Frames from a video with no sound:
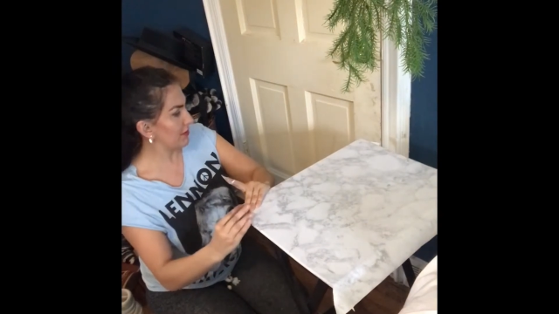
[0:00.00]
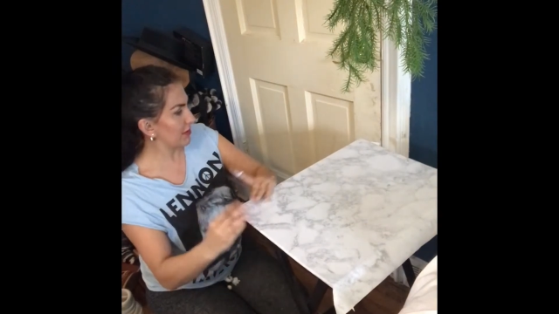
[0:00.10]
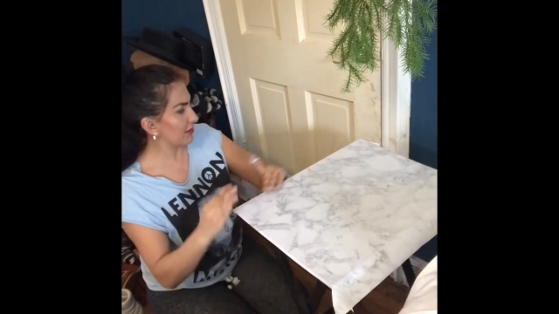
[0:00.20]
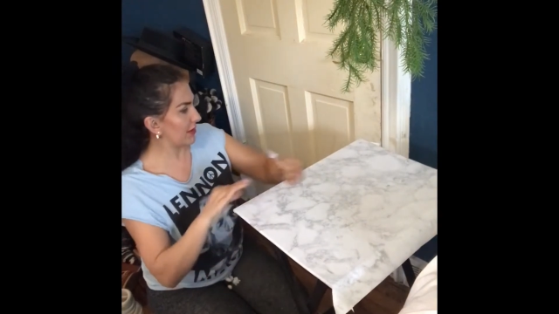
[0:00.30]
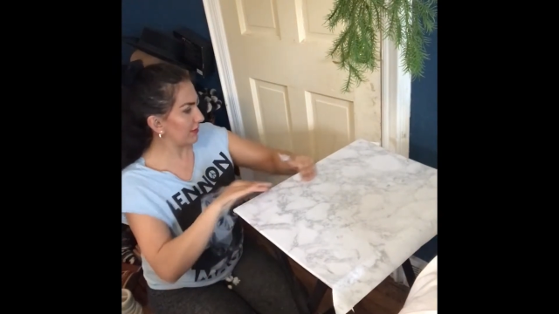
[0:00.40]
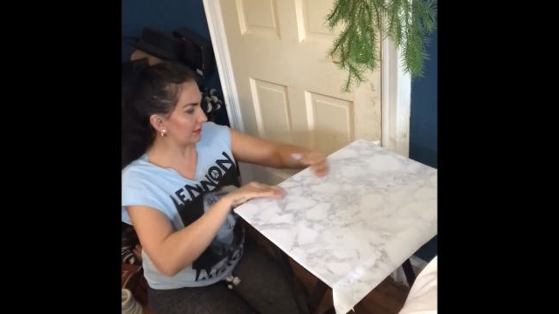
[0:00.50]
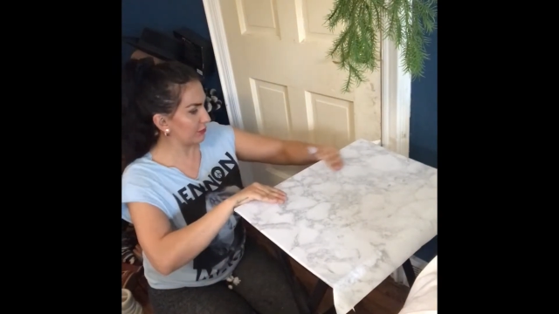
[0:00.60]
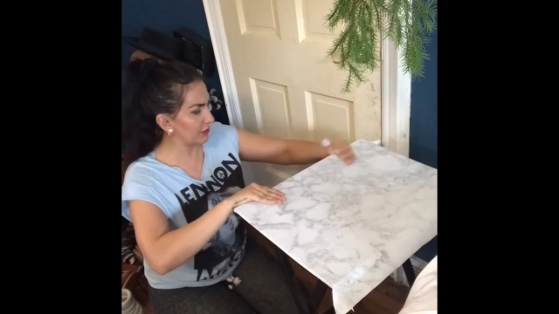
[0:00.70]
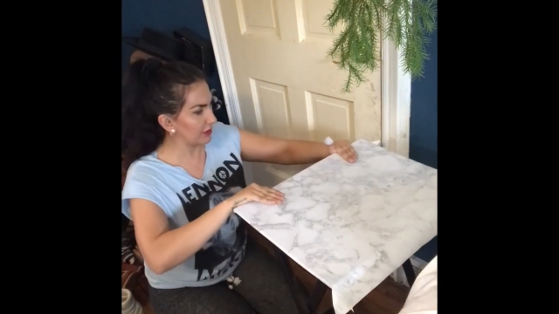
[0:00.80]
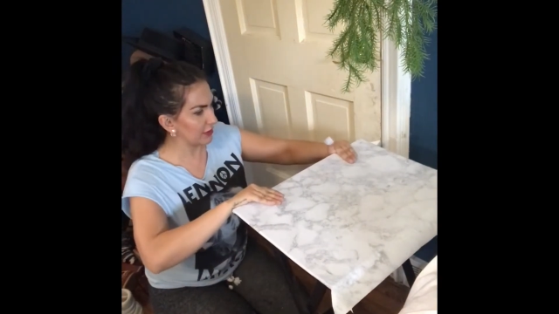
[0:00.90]
I think that looks
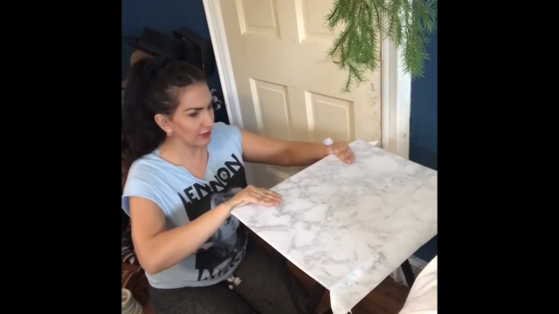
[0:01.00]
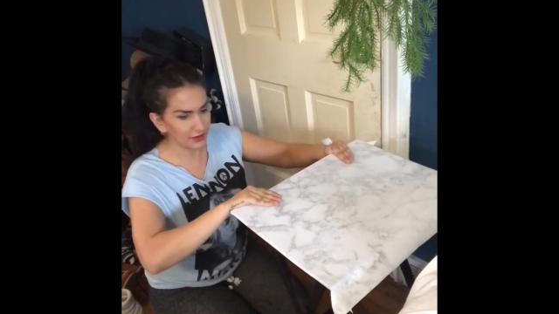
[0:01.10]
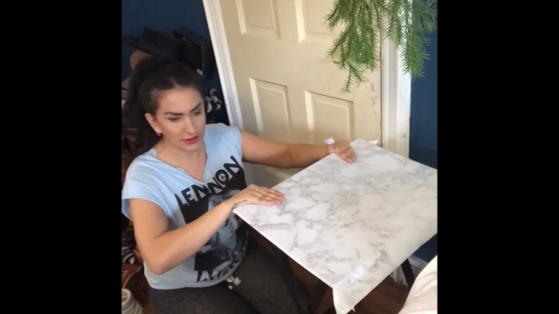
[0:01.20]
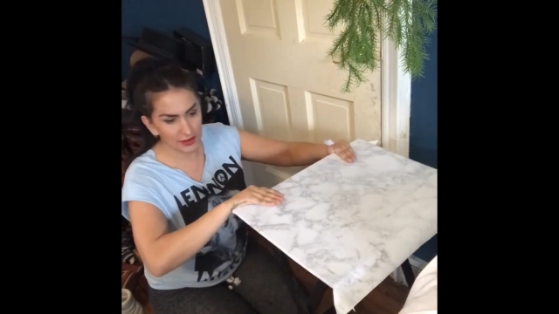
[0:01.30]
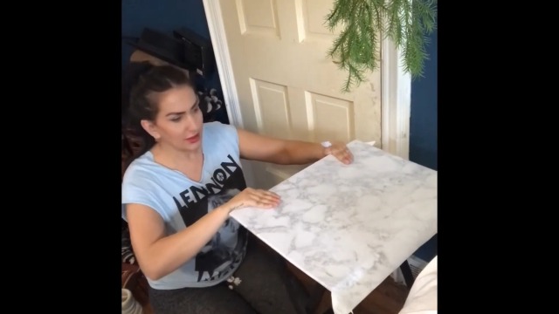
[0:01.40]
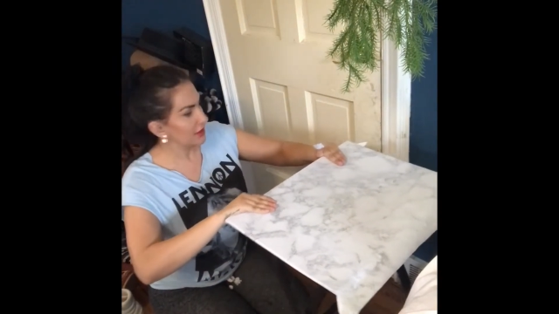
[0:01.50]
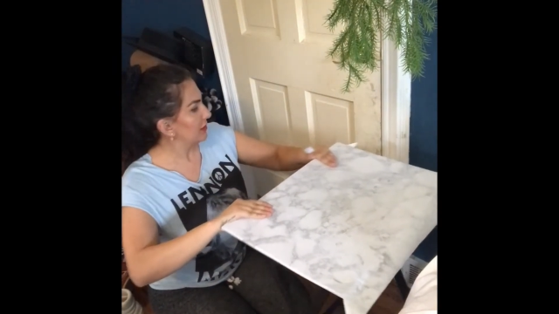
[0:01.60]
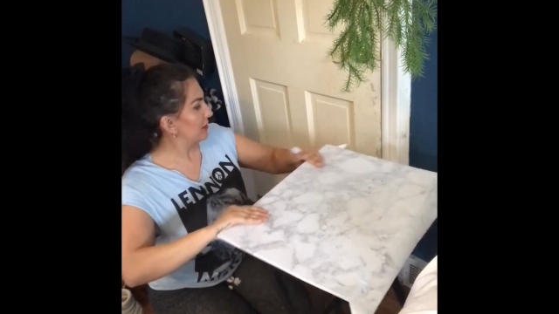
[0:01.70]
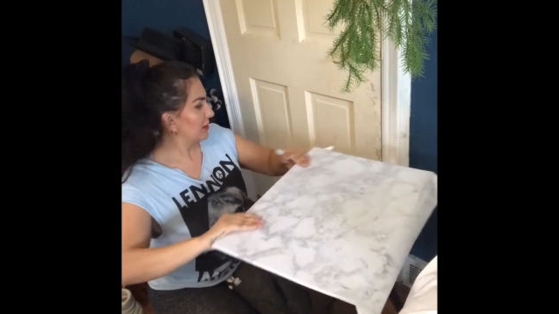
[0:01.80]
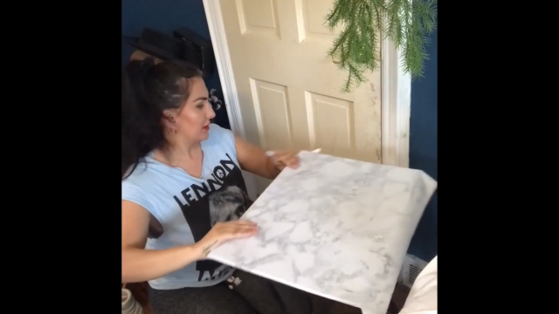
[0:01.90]
pretty good.
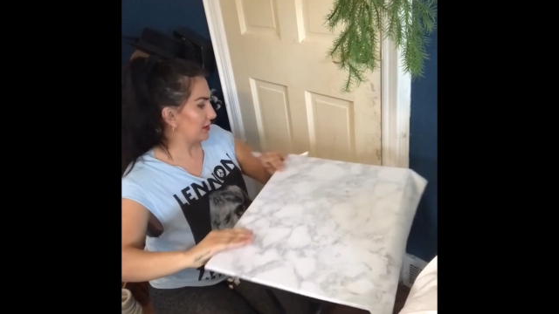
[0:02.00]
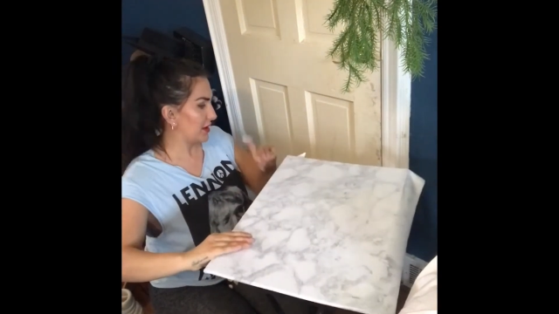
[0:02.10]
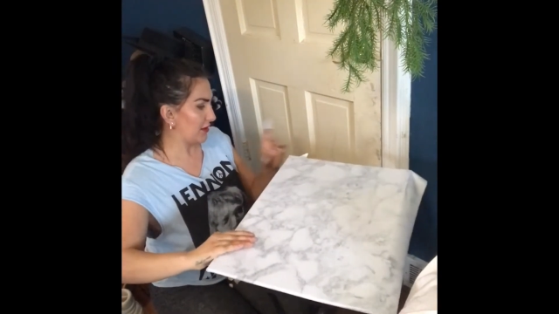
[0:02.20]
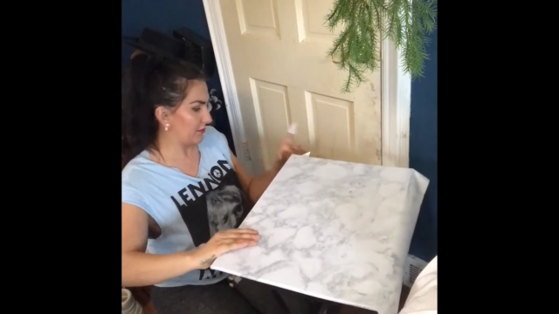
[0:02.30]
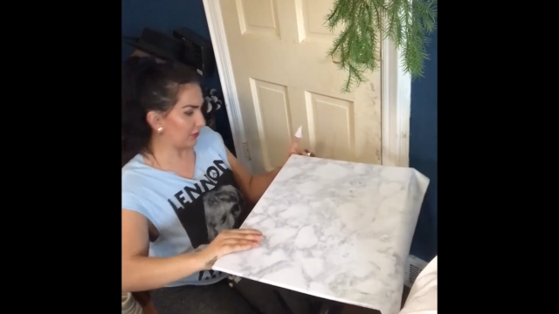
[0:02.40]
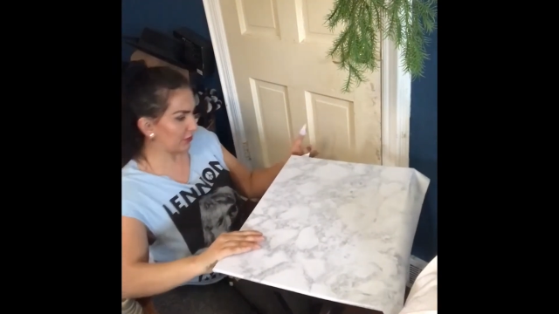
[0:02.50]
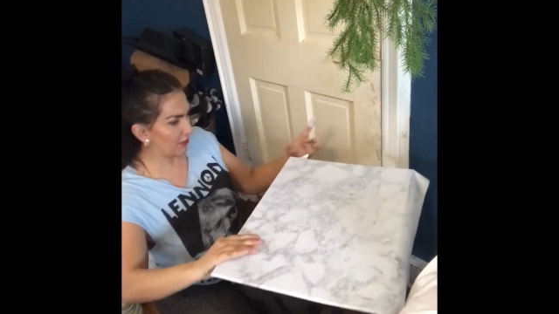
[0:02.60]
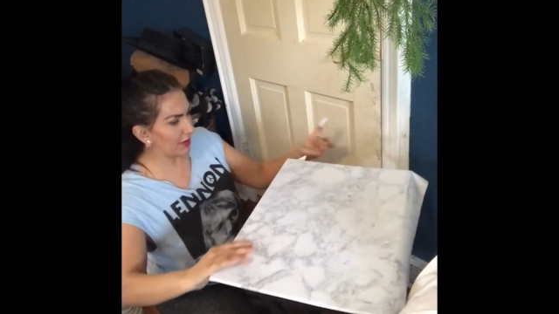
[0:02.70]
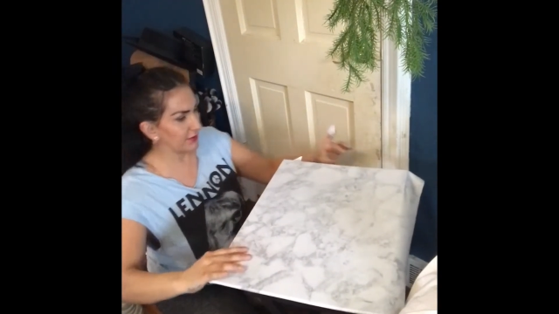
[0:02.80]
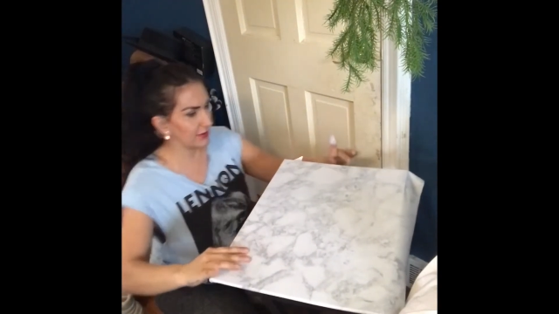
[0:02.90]
Now we'll
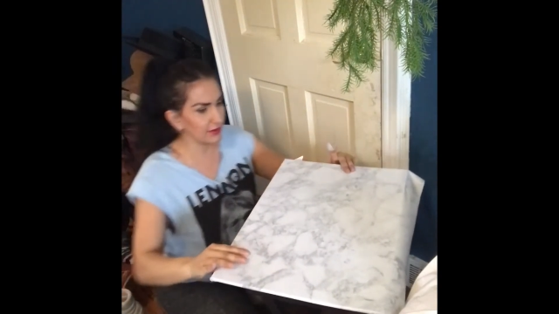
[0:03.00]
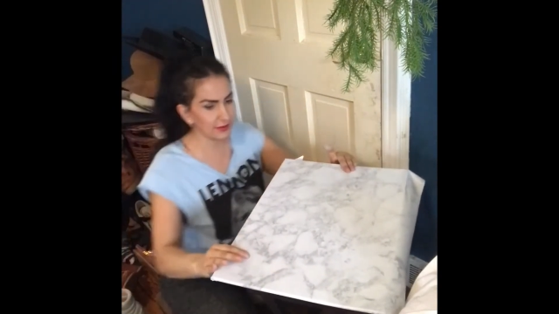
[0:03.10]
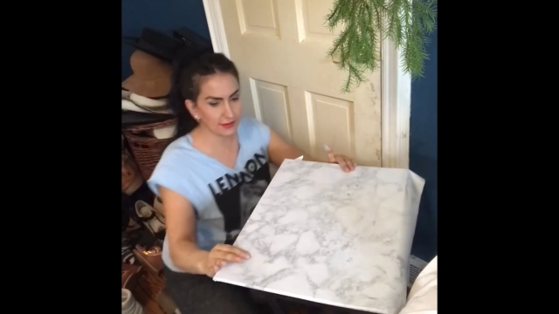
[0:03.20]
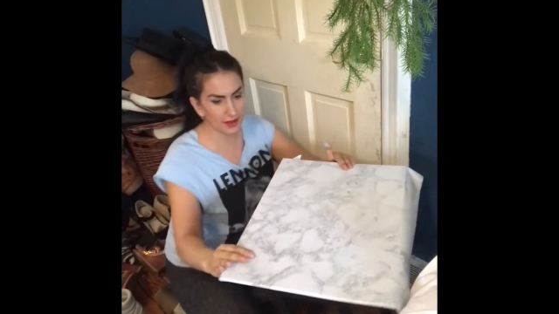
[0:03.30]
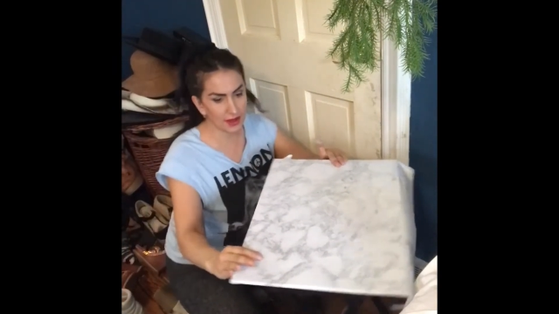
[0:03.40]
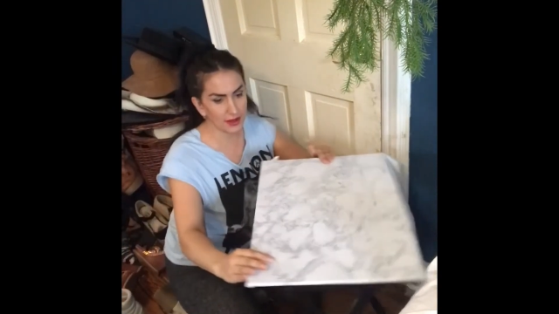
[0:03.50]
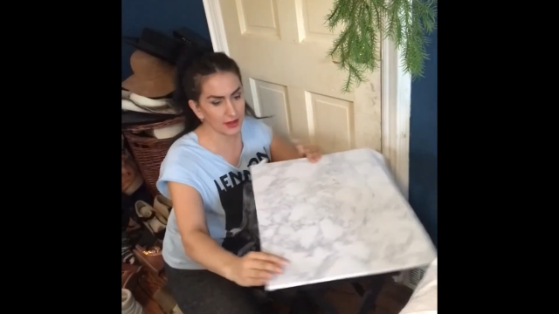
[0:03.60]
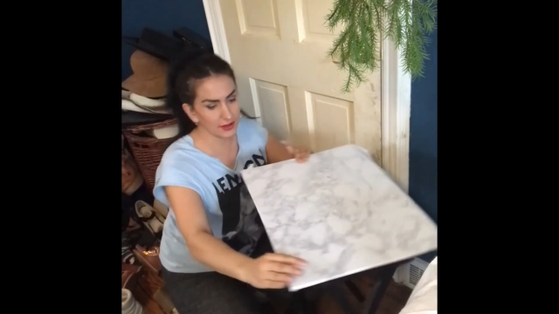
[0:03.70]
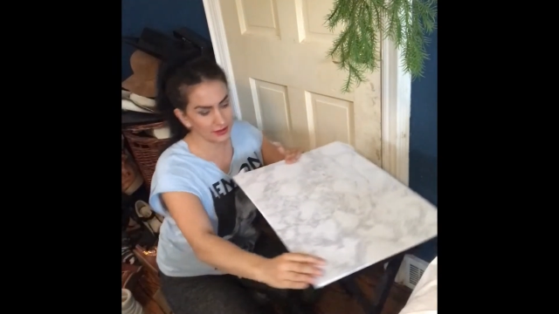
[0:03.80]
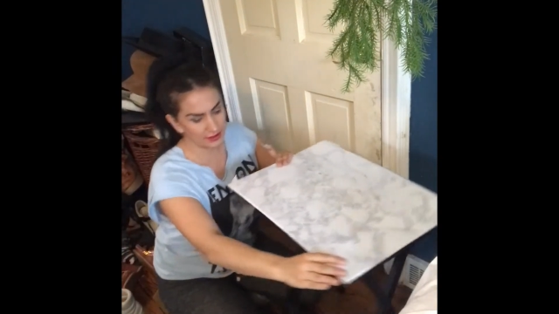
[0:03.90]
go on to this side.